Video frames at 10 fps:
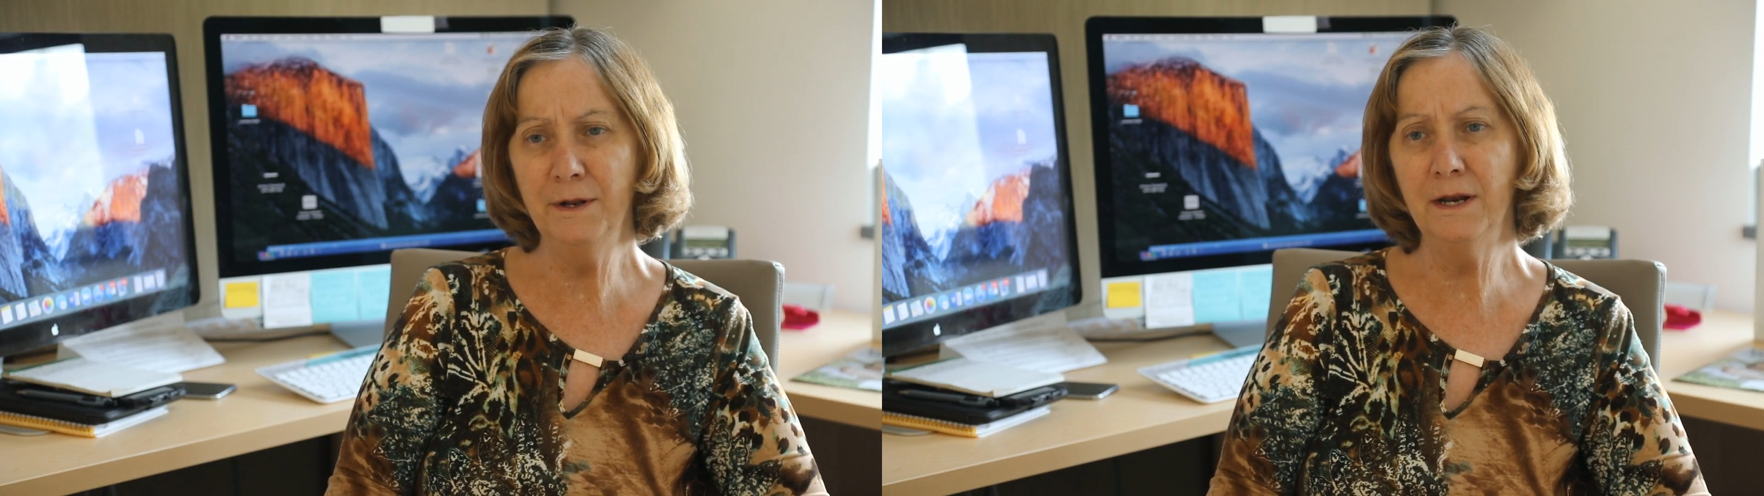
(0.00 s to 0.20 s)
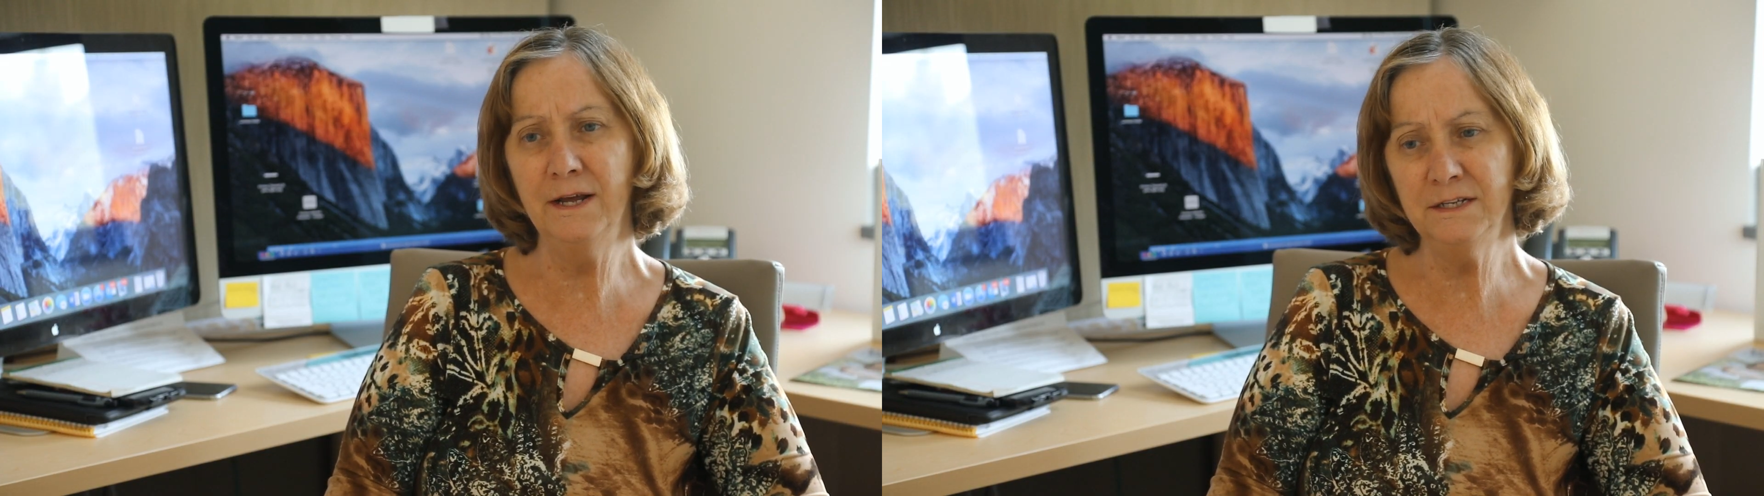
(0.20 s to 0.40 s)

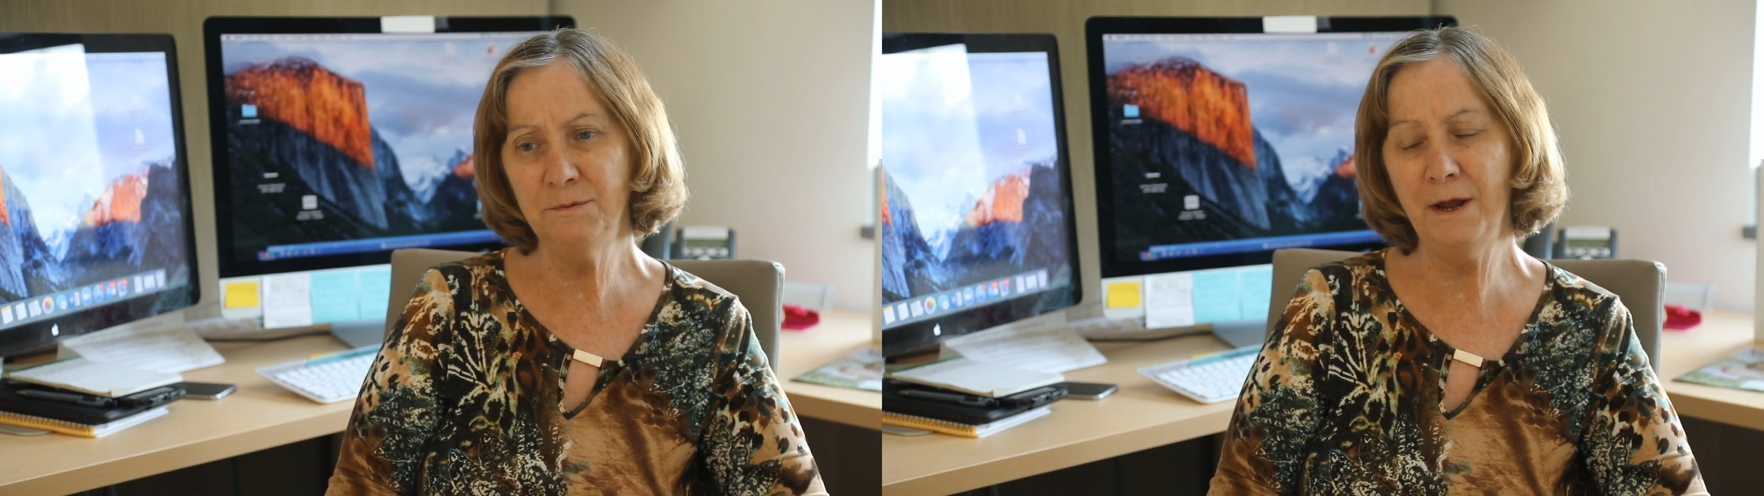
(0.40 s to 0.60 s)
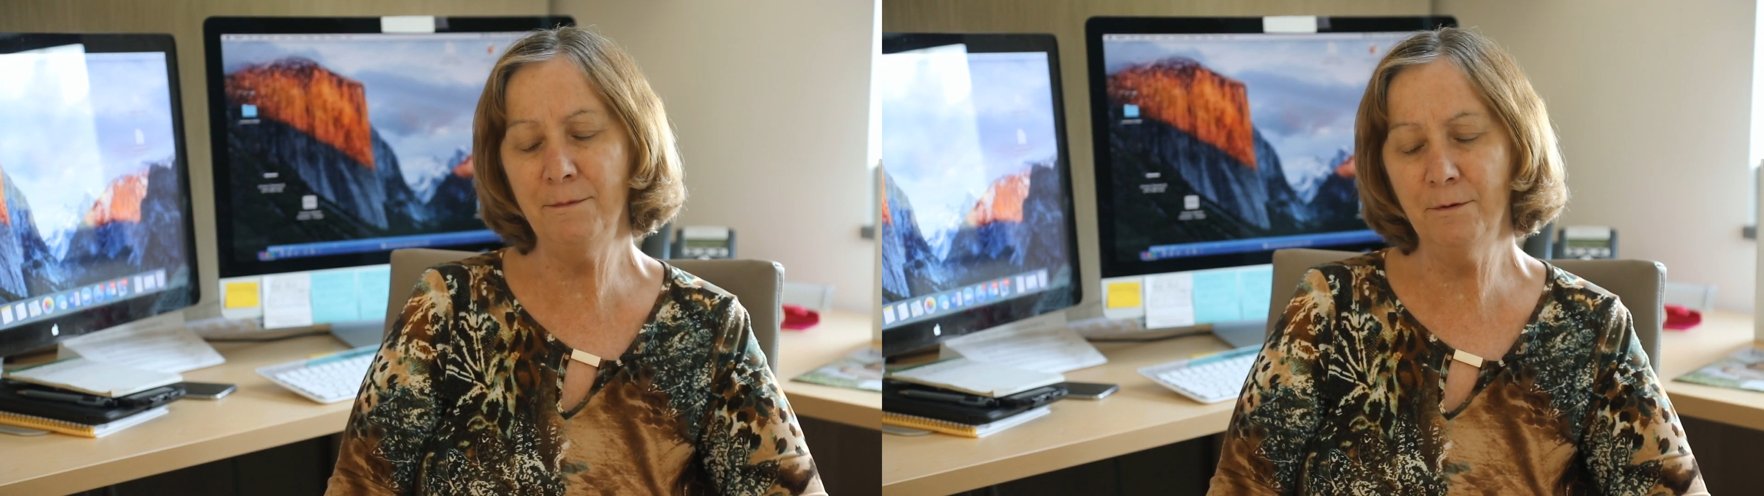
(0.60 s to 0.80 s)
bit
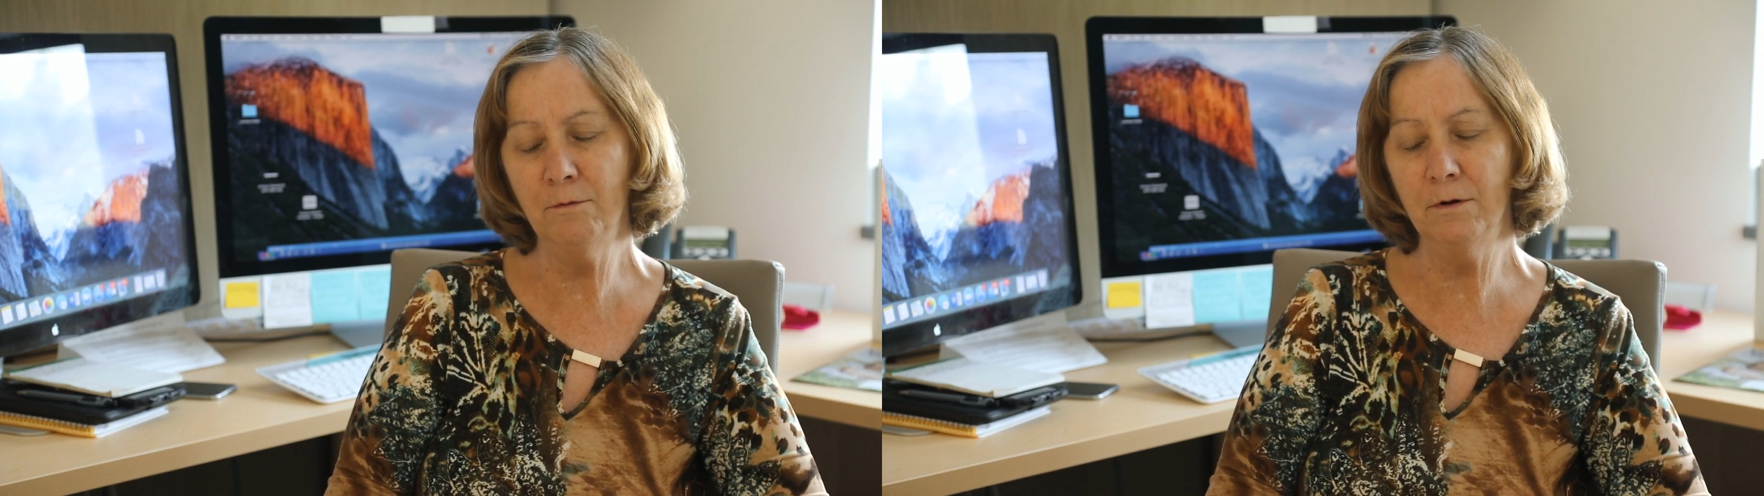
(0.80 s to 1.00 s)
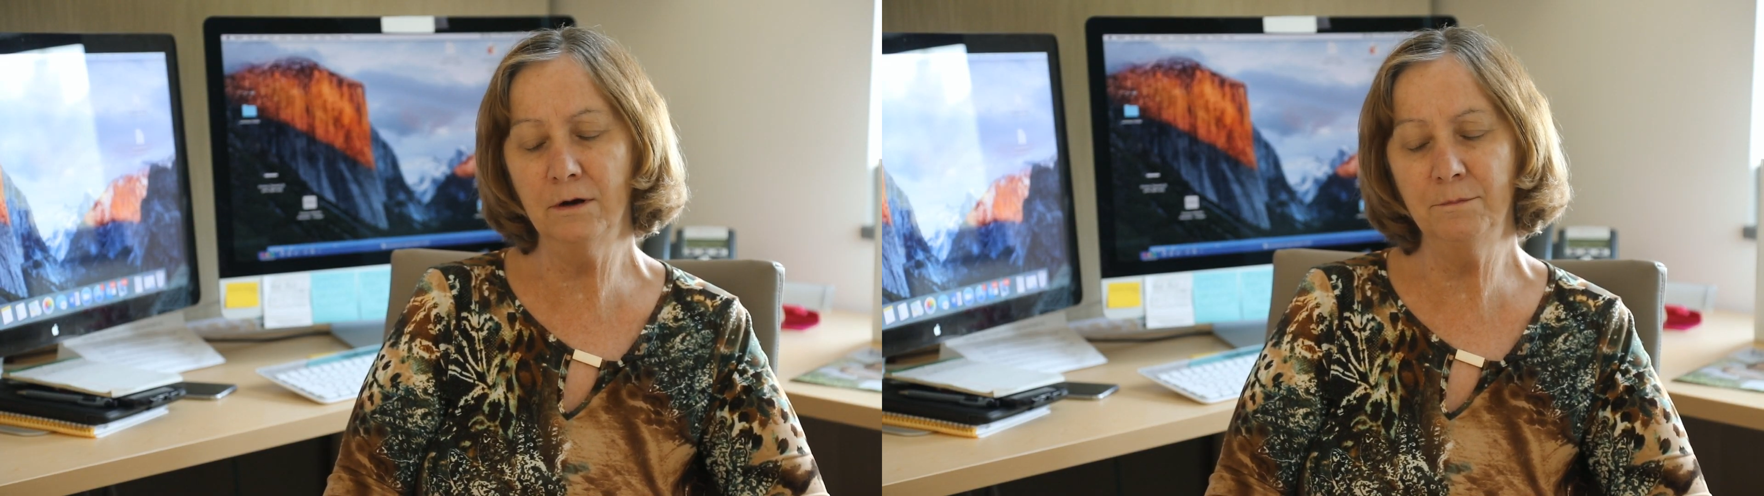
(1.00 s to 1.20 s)
less
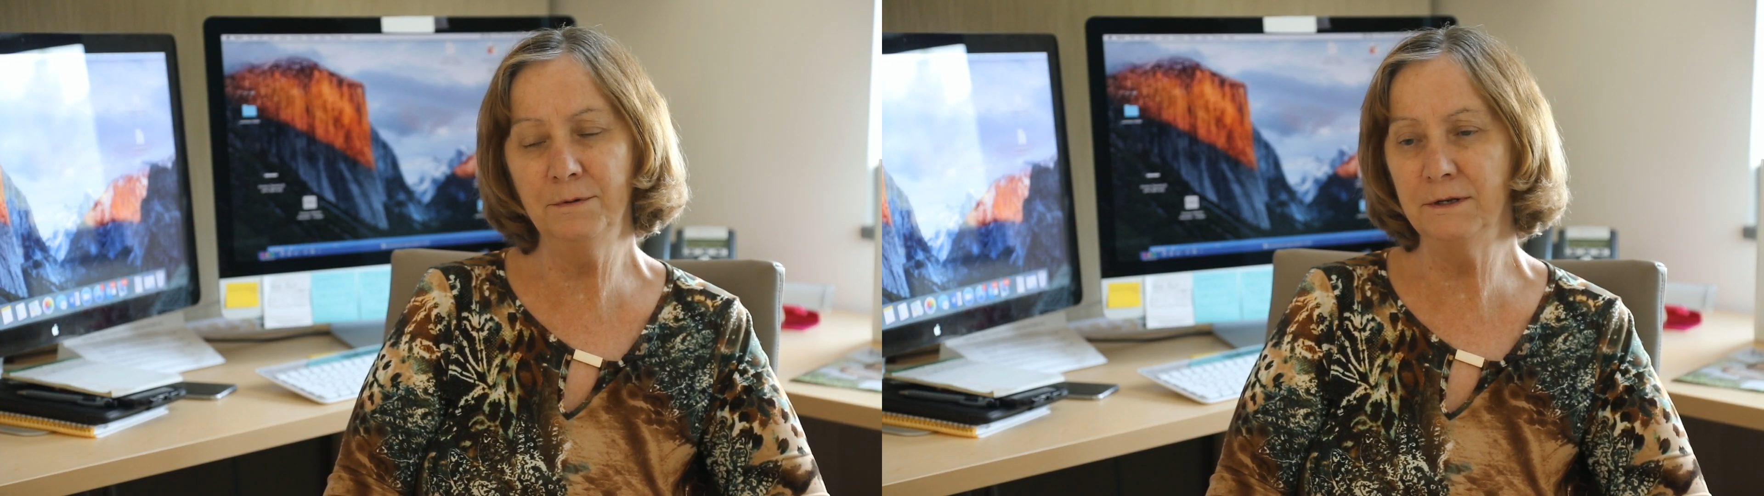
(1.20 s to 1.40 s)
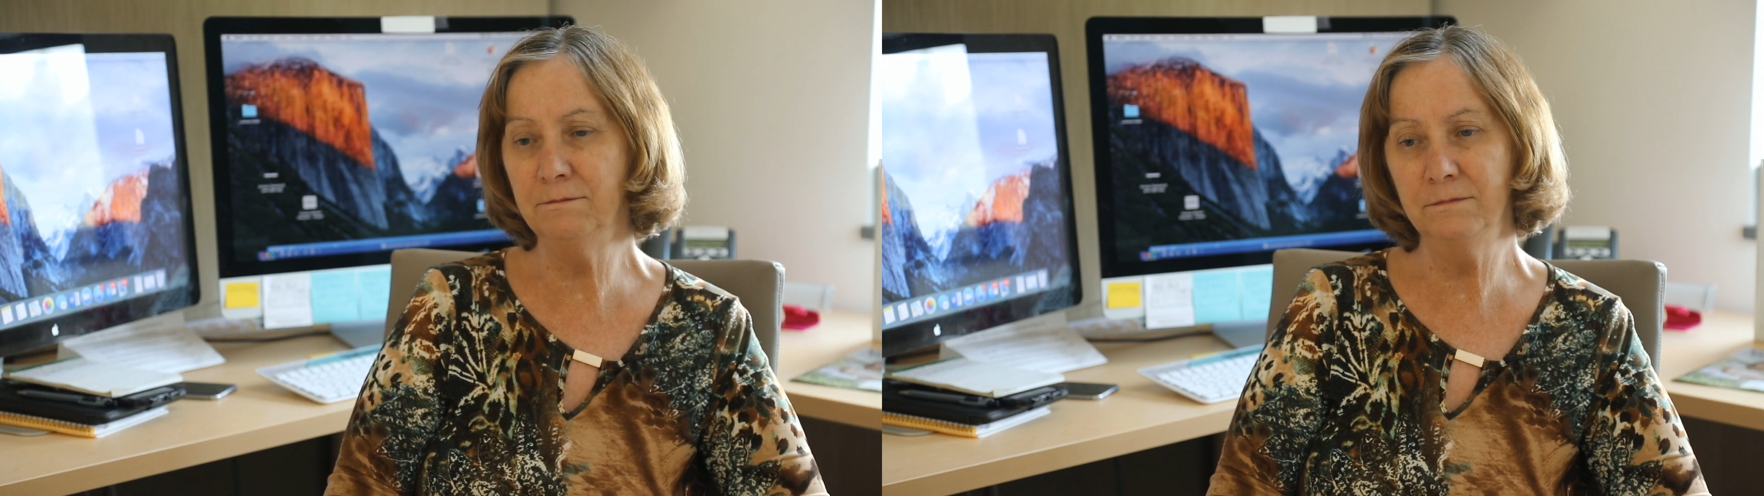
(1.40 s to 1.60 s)
paperwork, but